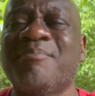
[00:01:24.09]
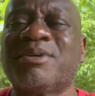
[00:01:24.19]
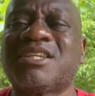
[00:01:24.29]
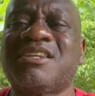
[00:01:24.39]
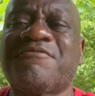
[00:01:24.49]

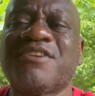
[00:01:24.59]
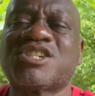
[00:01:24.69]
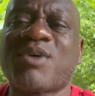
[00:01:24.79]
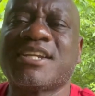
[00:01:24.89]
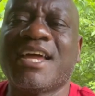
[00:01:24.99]
But the
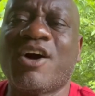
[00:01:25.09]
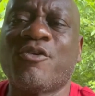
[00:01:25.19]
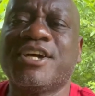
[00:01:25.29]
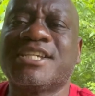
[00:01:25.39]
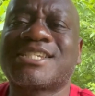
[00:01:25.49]
difference right
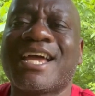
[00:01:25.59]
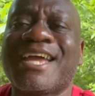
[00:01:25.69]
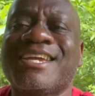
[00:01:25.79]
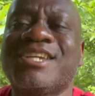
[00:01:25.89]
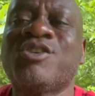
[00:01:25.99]
now is
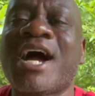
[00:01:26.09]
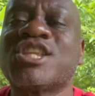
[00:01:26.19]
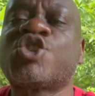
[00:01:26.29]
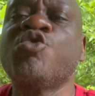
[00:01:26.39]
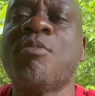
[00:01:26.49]
you
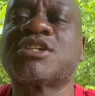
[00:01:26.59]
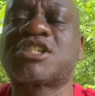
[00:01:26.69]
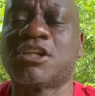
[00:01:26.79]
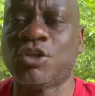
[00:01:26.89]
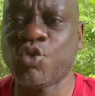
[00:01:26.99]
got too
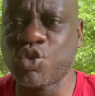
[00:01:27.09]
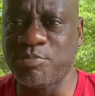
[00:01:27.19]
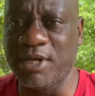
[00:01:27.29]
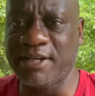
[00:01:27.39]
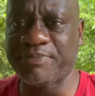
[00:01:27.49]
much to lose,
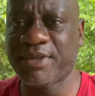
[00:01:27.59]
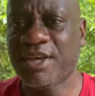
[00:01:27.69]
man.